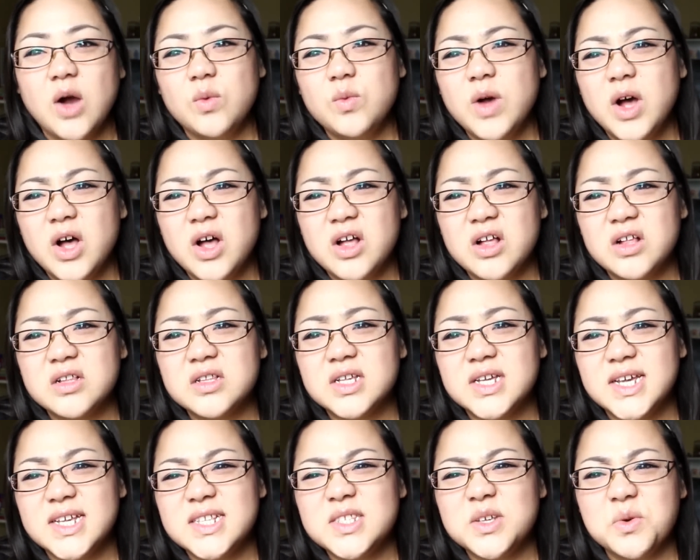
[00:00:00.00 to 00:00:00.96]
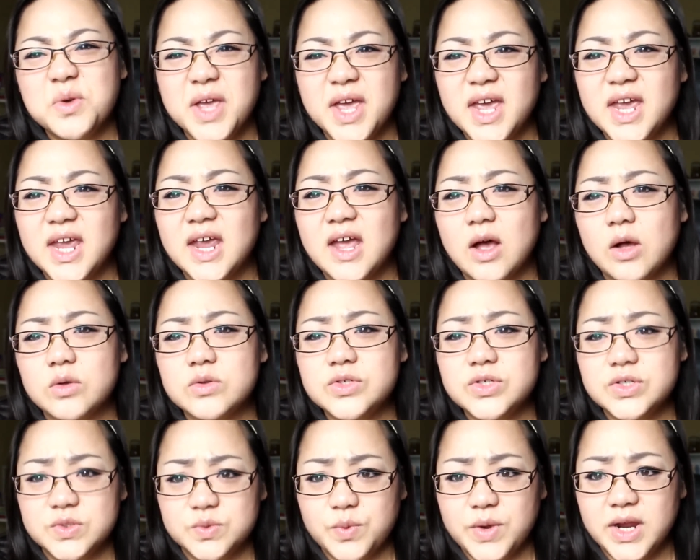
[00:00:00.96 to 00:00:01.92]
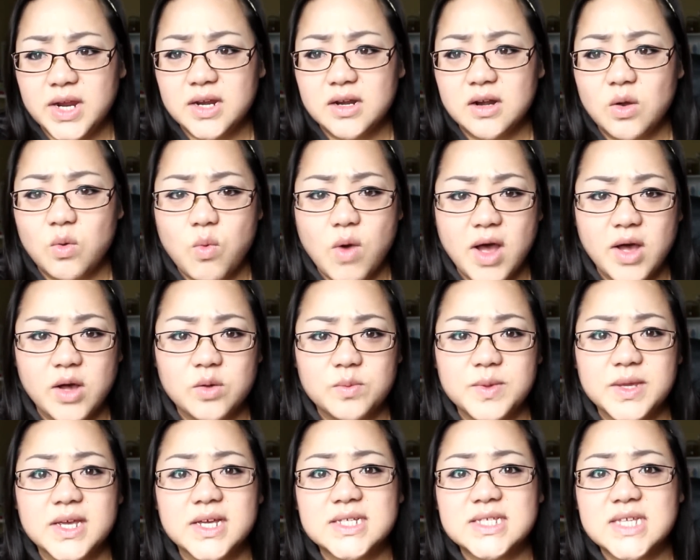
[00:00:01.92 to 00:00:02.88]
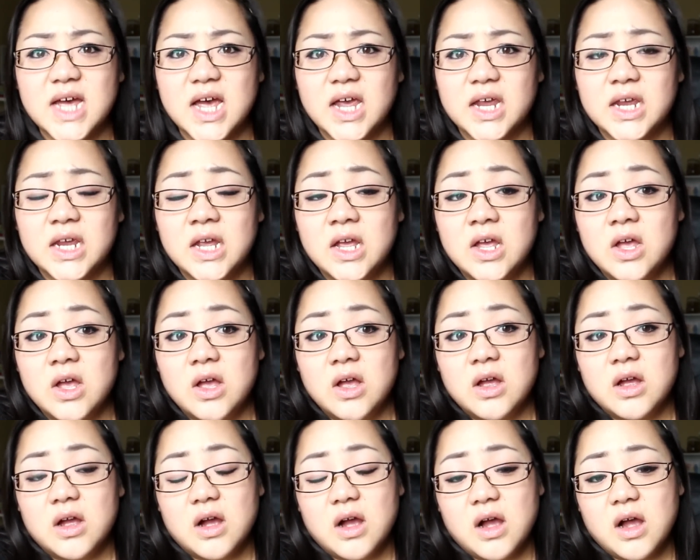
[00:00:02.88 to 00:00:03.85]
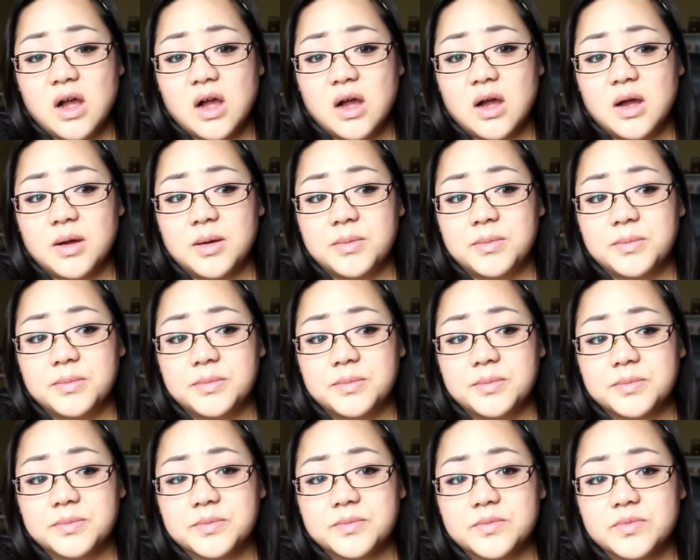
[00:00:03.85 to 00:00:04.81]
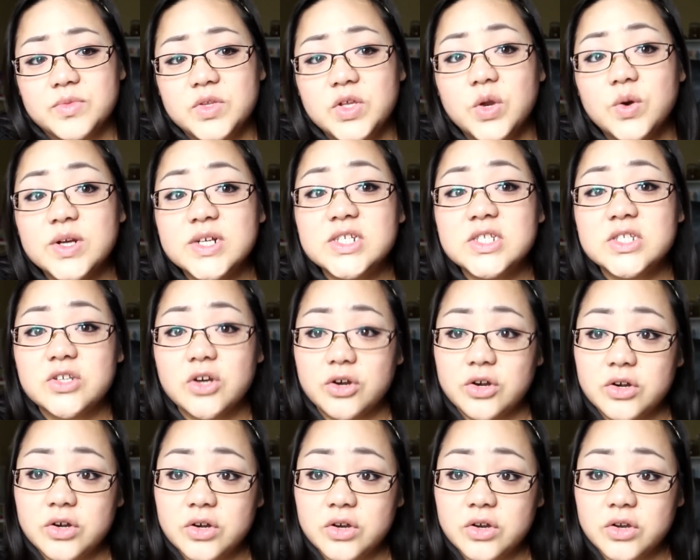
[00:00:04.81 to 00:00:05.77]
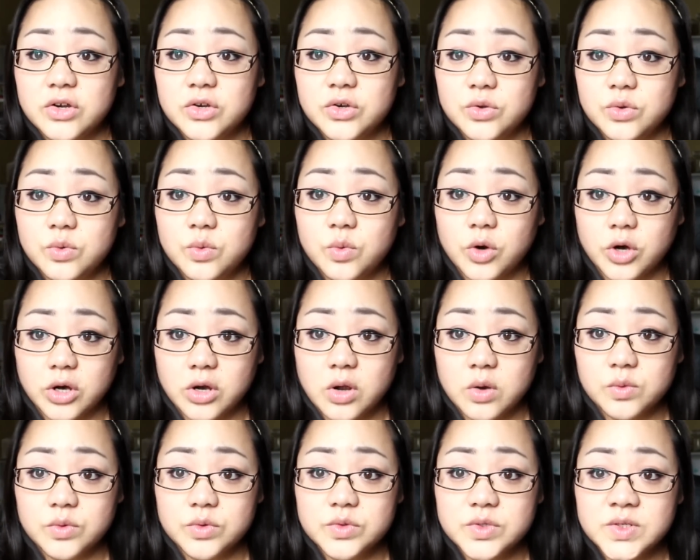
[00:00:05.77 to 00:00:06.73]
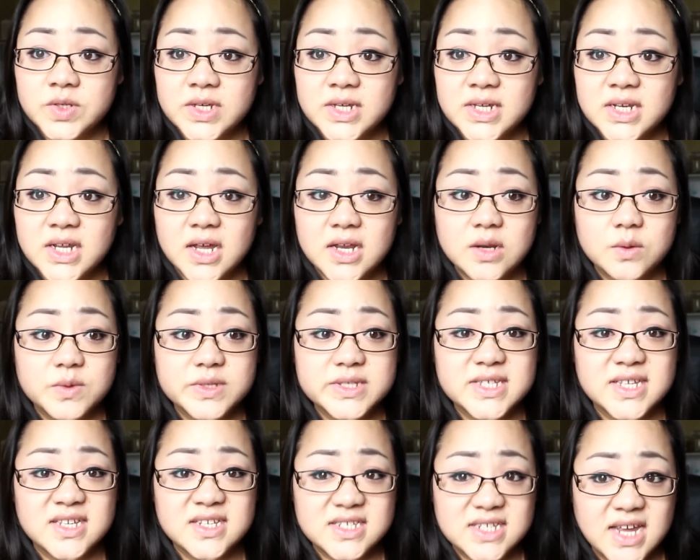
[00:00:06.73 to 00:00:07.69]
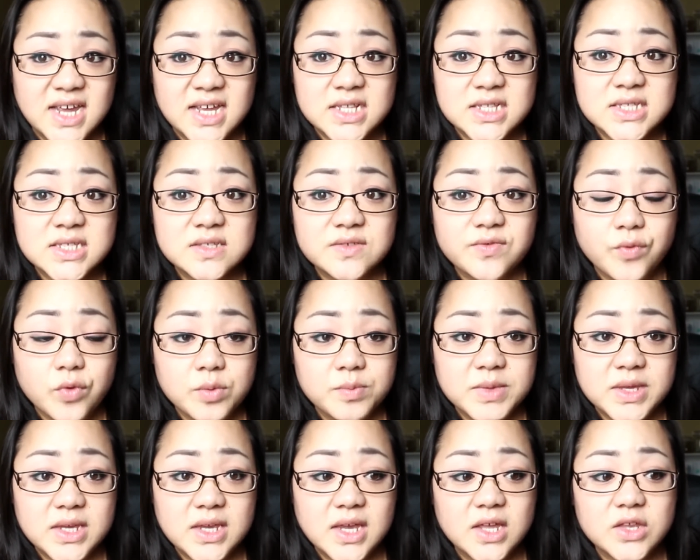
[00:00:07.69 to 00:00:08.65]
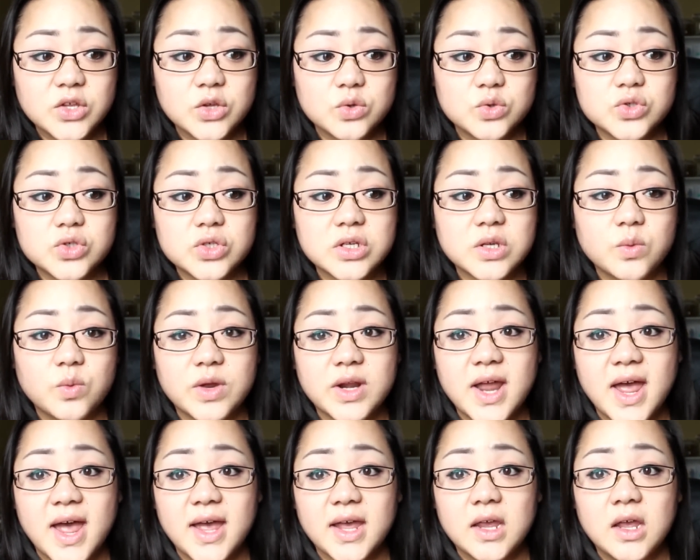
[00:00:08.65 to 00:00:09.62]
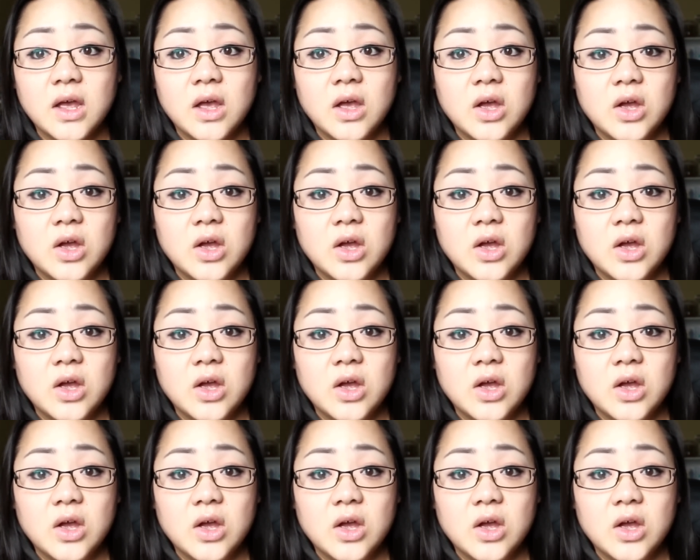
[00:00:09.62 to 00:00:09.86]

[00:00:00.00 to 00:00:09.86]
well, it's okay. I'll just wait a while, because I just started a new workout routine, and it was intense for me. And usually when I